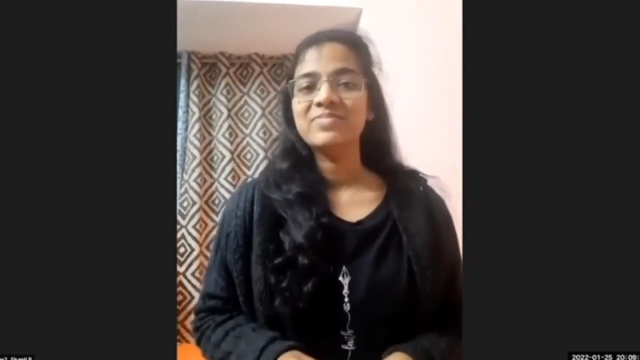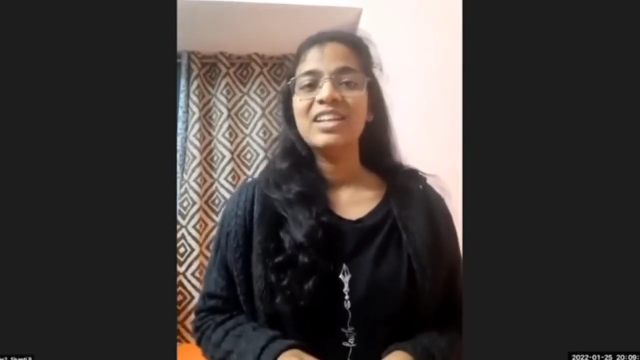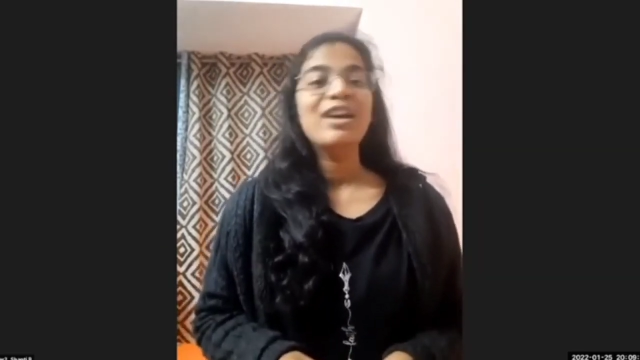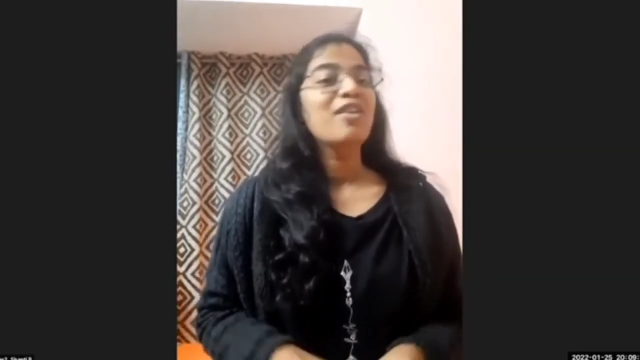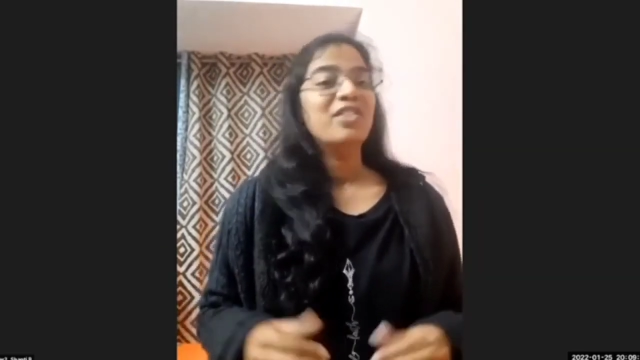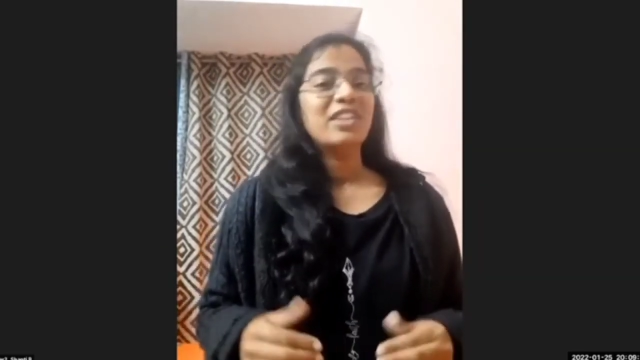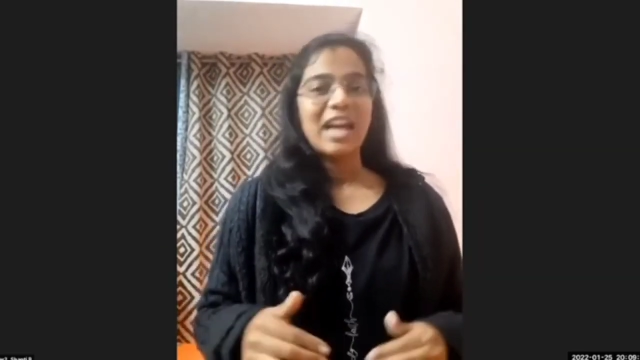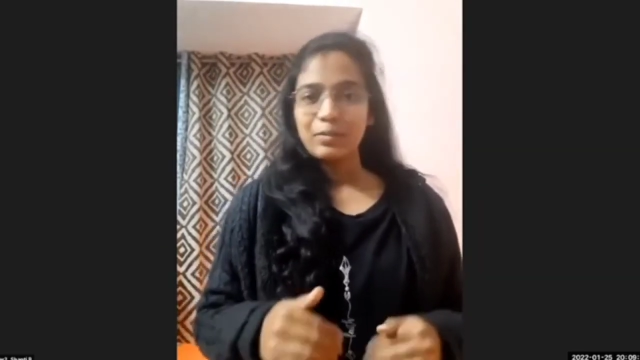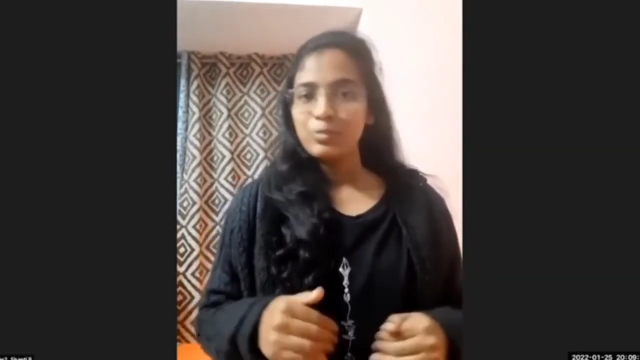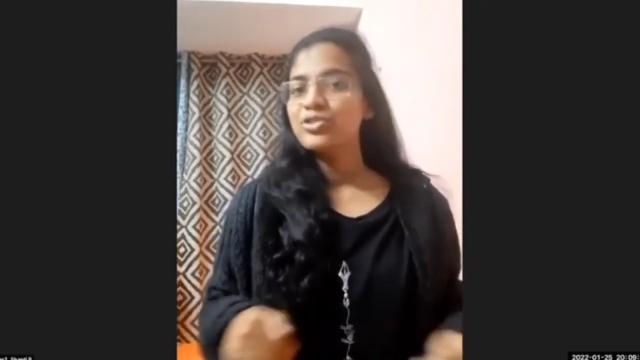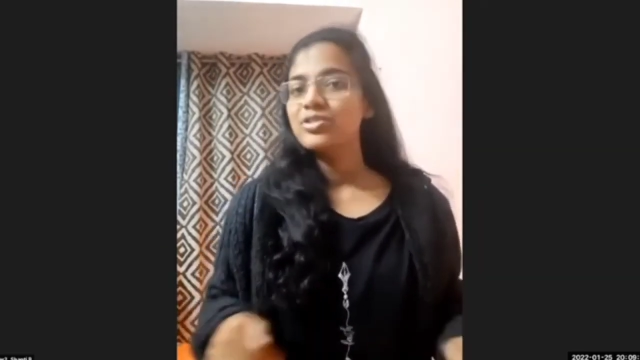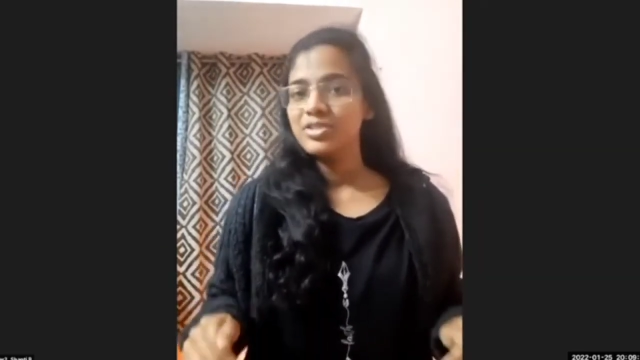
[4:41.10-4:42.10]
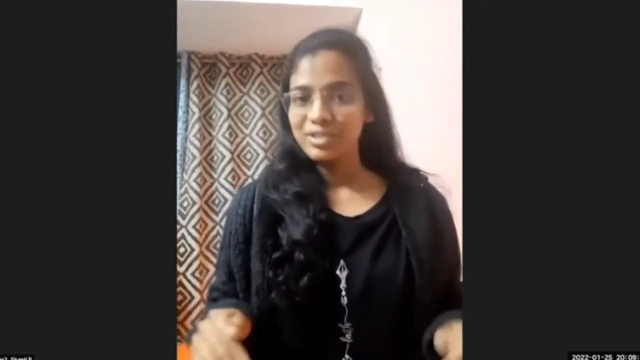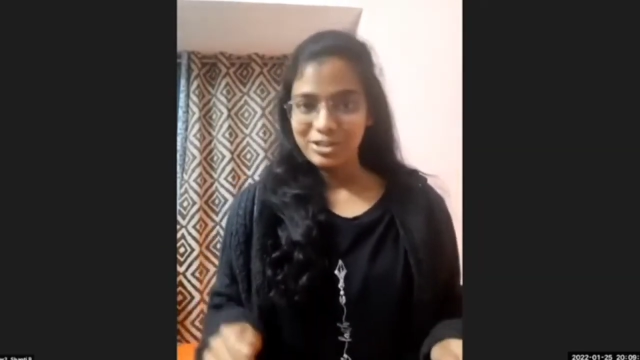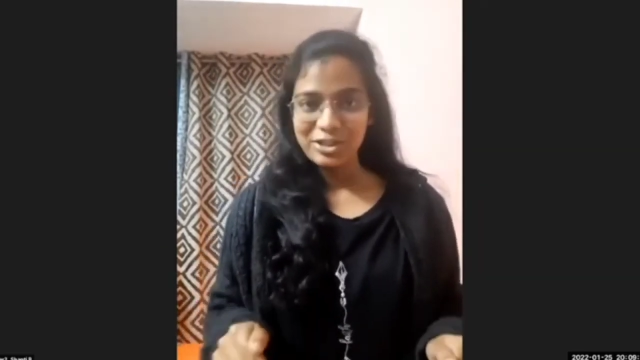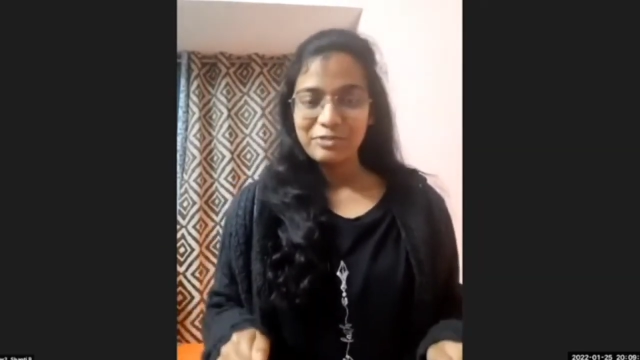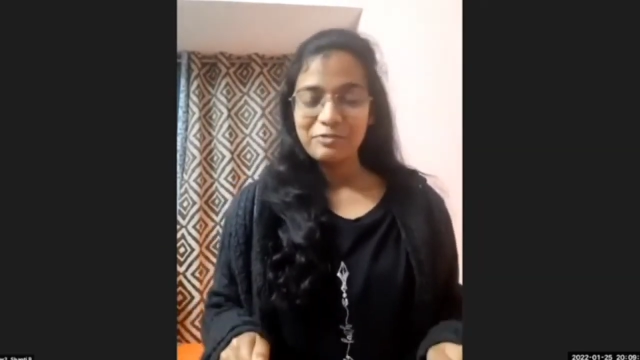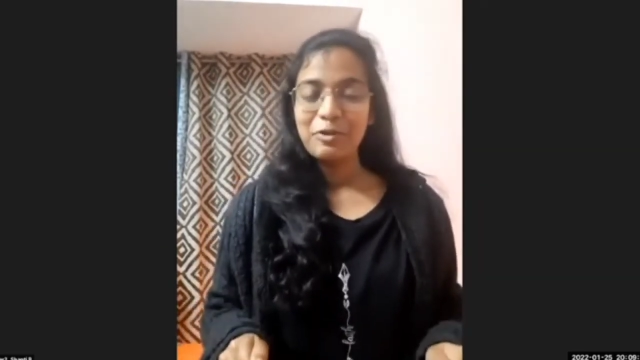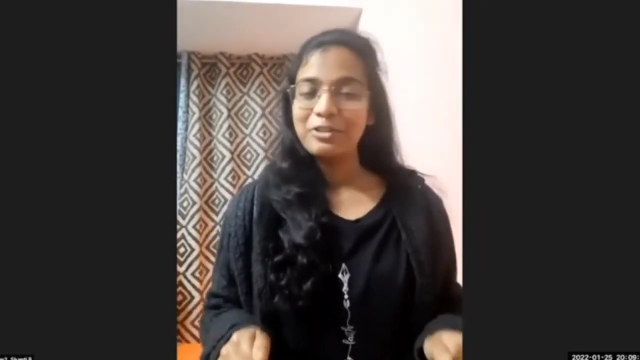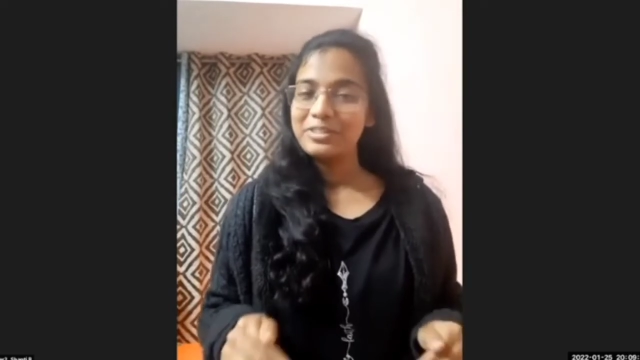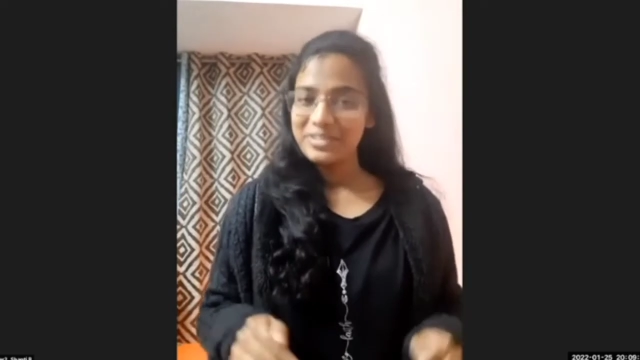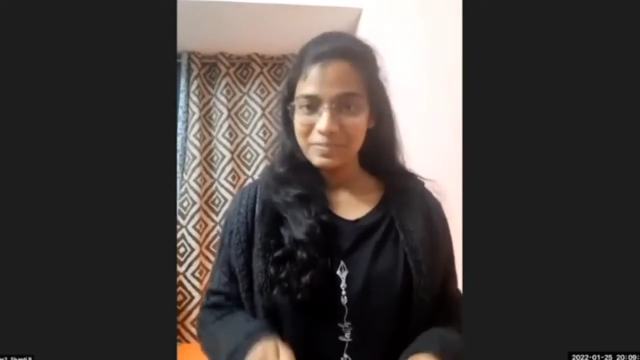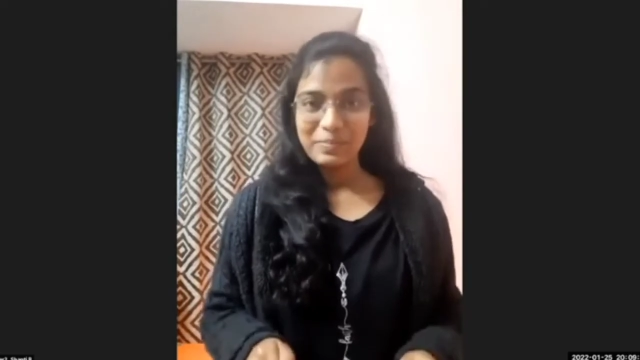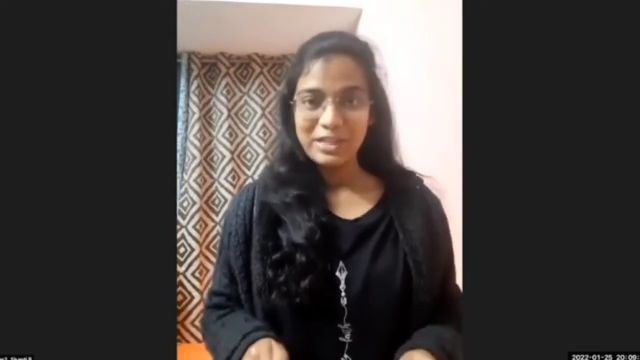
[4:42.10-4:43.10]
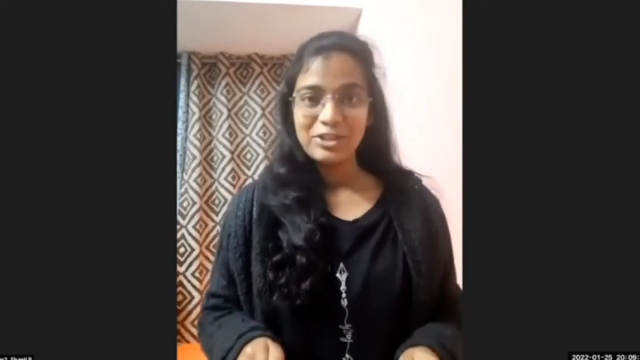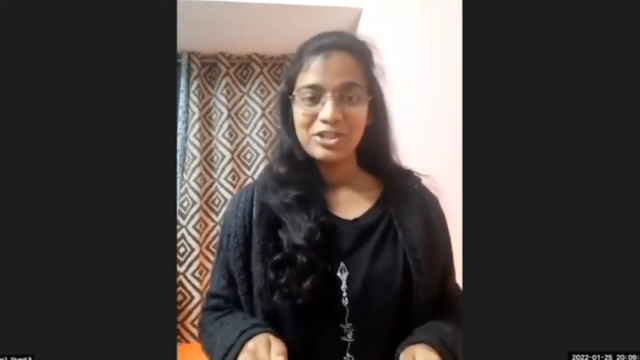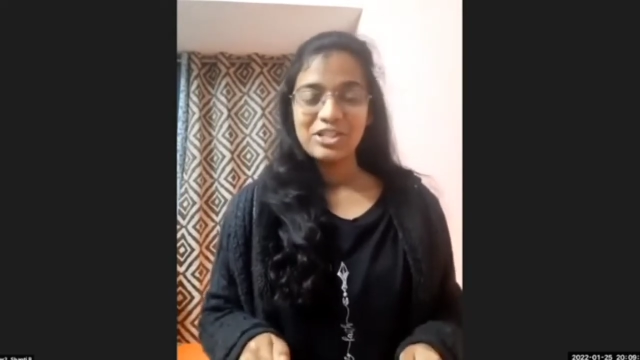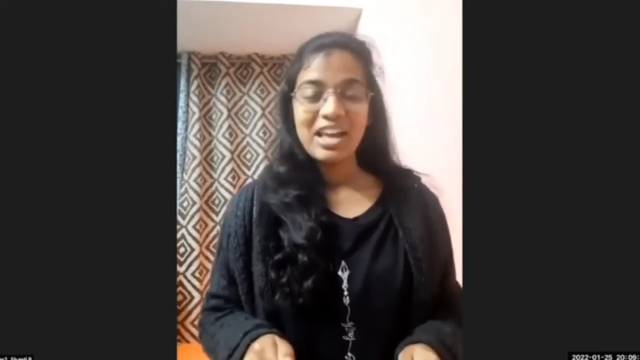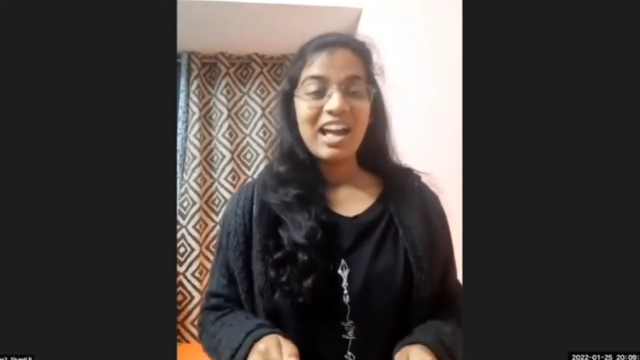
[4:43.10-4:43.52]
When I was researching for this speech,